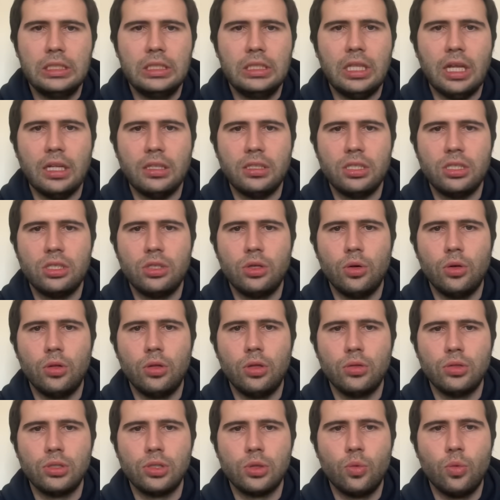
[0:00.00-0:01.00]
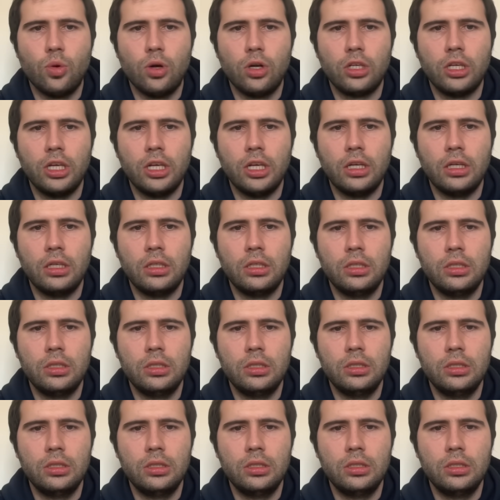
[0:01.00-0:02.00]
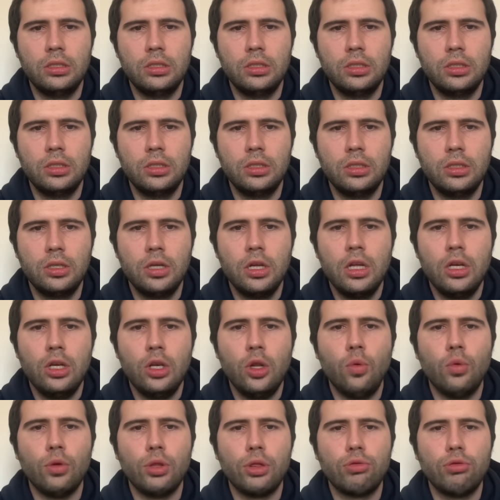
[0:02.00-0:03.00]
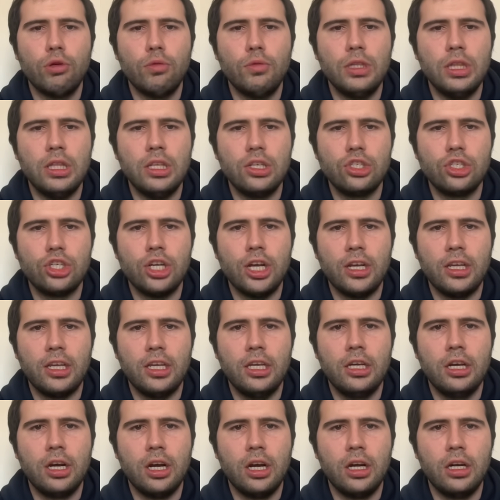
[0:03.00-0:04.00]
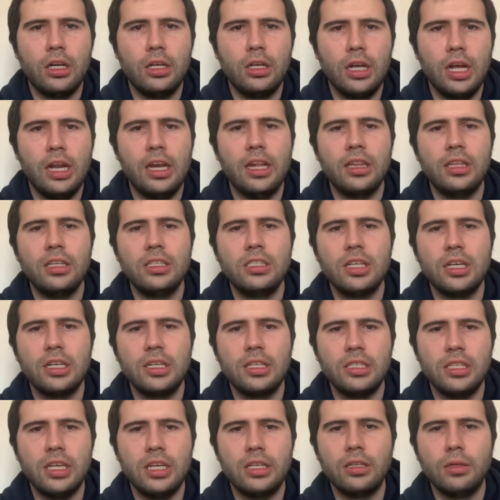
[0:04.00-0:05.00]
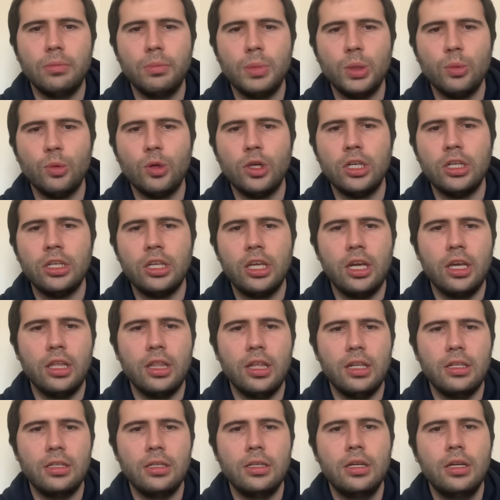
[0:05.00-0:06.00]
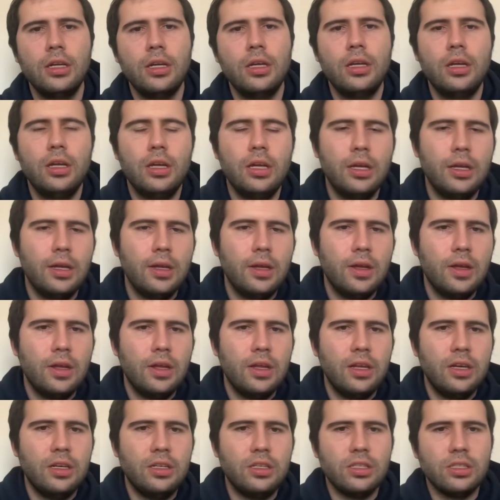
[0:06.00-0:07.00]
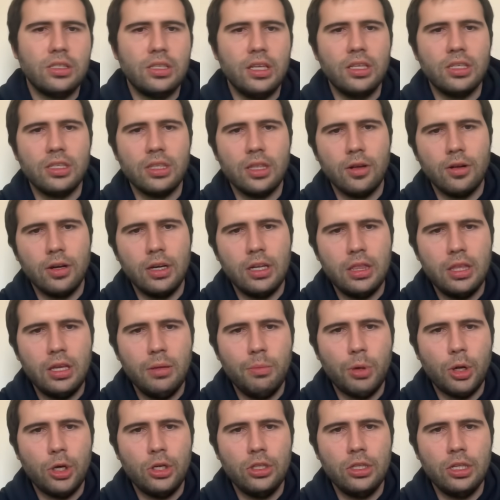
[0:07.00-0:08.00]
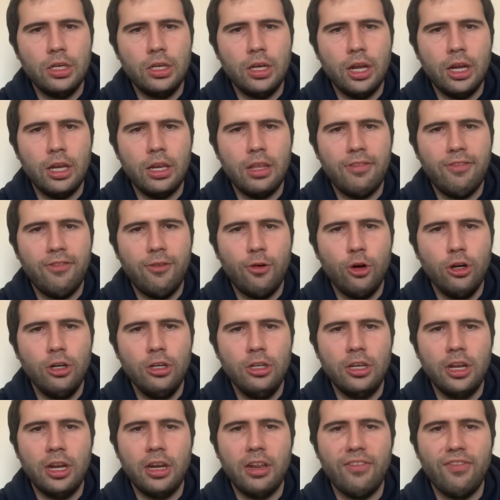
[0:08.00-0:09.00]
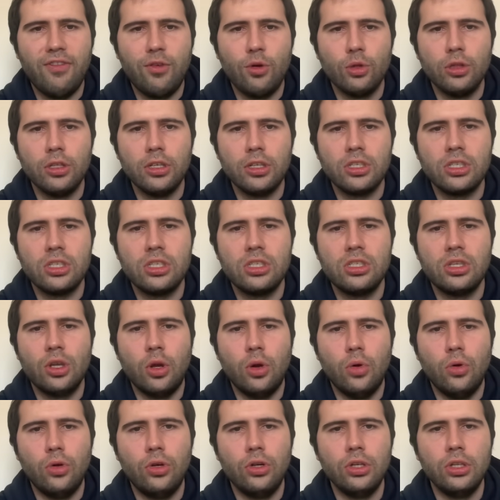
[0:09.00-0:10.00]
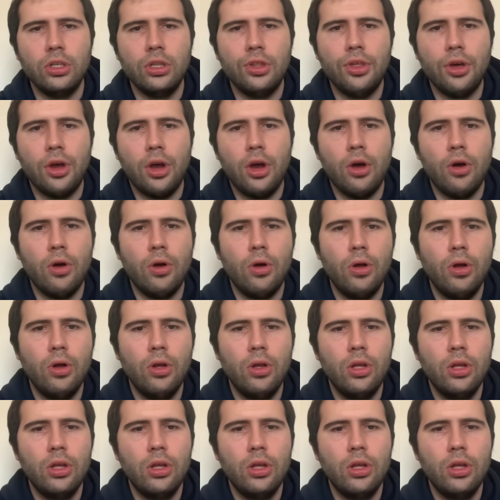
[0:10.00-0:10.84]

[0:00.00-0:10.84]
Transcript: That's so close to working. No, we'll throw in this check here, and at least I can take on b1. Yeah, that... Is there anything better than knight e4? Knight e4 looks so good, though.